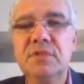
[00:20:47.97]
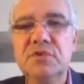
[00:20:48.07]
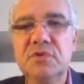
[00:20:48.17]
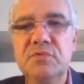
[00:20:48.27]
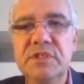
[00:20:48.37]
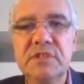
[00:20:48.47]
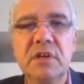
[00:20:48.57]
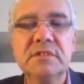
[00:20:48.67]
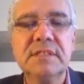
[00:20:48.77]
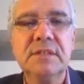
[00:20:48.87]
the
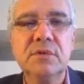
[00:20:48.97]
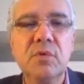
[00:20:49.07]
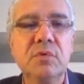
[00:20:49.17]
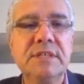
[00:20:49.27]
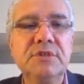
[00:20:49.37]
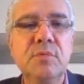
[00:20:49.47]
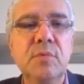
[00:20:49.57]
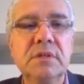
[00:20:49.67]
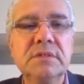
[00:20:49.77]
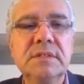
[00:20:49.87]
result and the goal that you
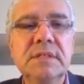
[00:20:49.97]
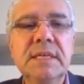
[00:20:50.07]
want,